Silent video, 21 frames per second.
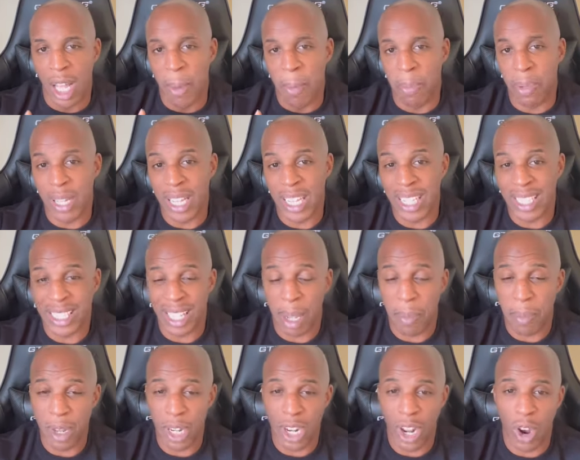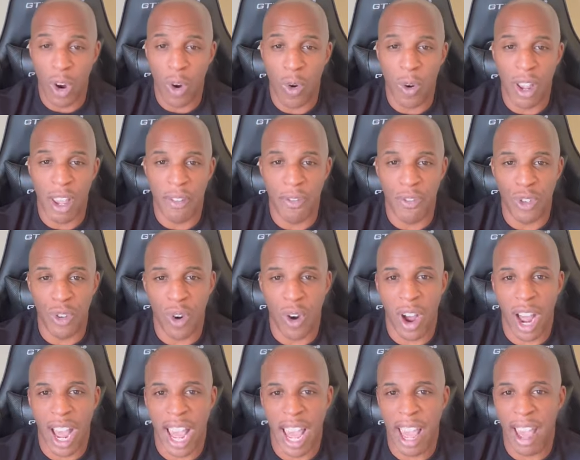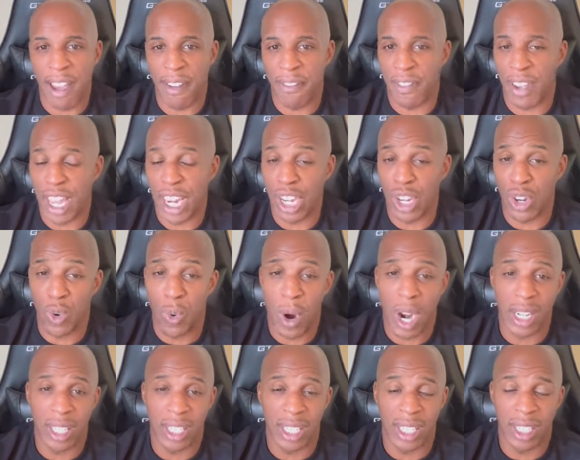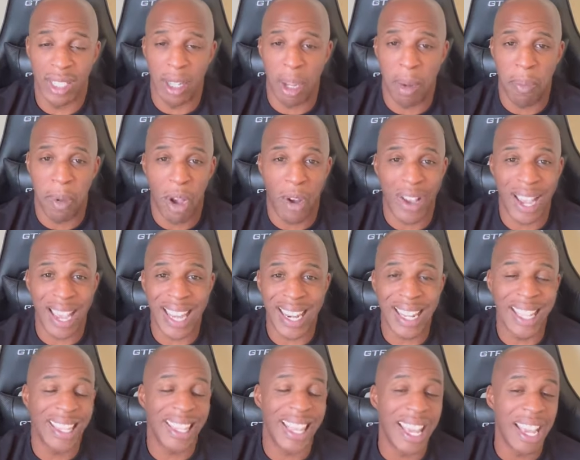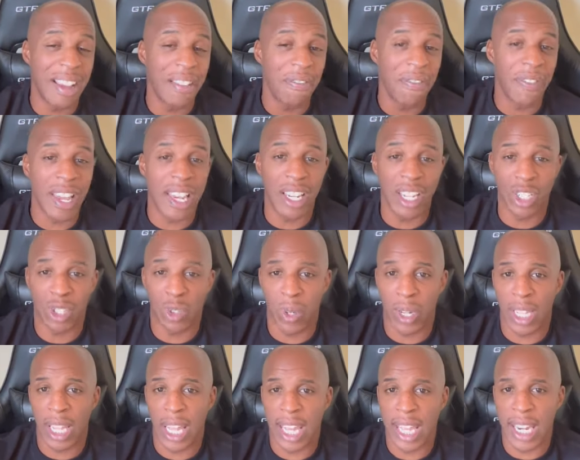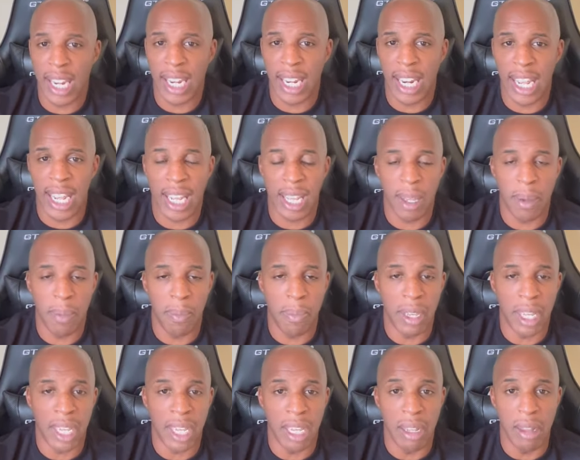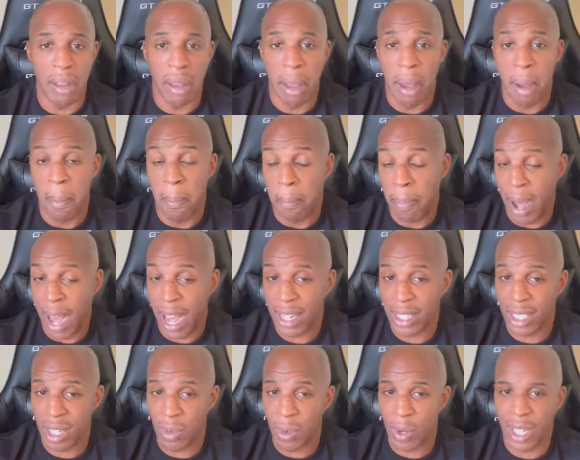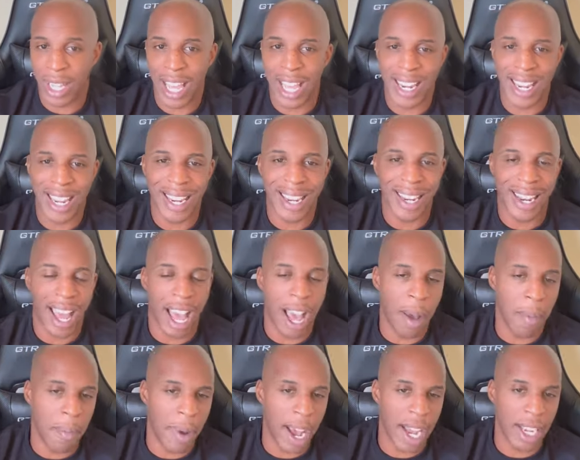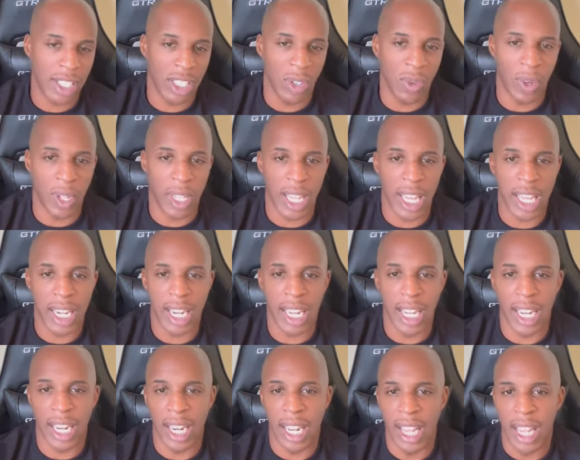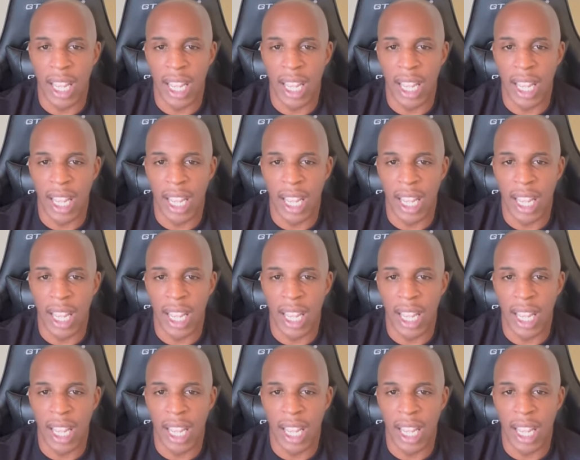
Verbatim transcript: please let me know if you all have any questions about anything fitness related. It could be boxing related, non boxing related,